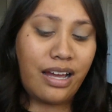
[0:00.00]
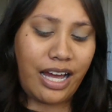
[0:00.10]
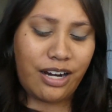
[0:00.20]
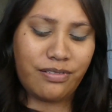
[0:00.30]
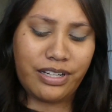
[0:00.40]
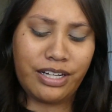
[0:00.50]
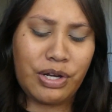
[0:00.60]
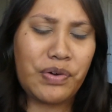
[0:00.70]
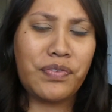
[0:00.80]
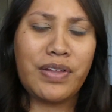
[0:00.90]
I don't really
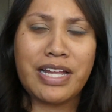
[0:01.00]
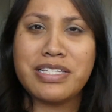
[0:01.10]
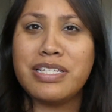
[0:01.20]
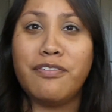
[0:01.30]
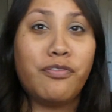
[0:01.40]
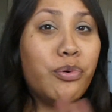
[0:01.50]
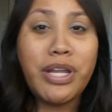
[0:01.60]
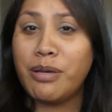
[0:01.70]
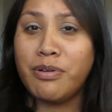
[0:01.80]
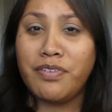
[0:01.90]
know if that's the full
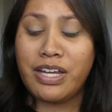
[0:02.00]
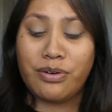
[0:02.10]
name of it